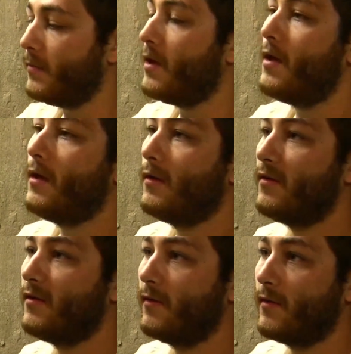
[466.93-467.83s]
sits
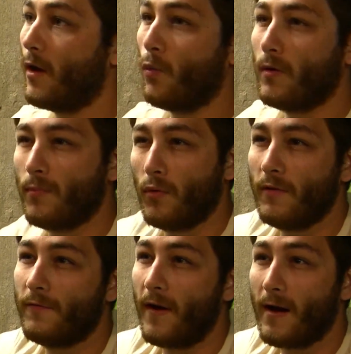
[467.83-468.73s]
at one point
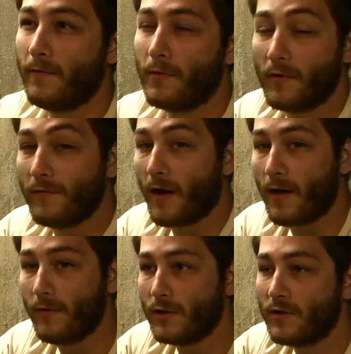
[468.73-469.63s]
five three five
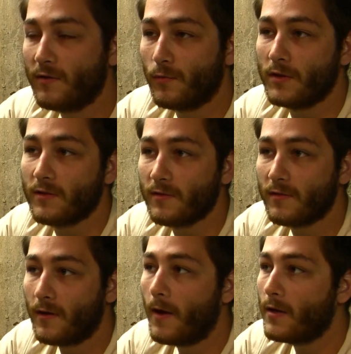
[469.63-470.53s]
inches, which is
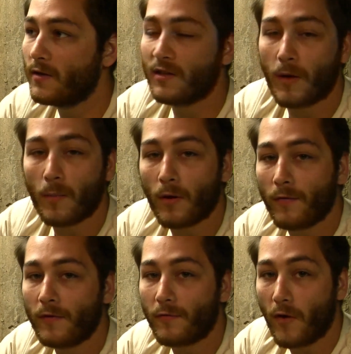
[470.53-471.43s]
just about perfect for
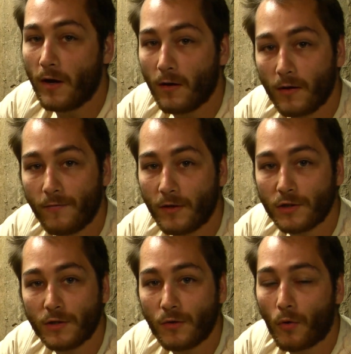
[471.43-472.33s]
any night vision
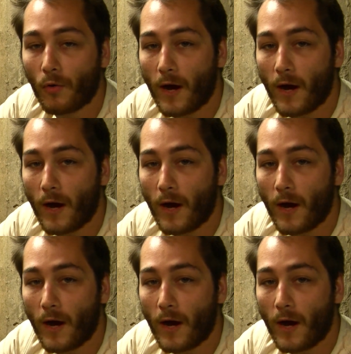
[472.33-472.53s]
or any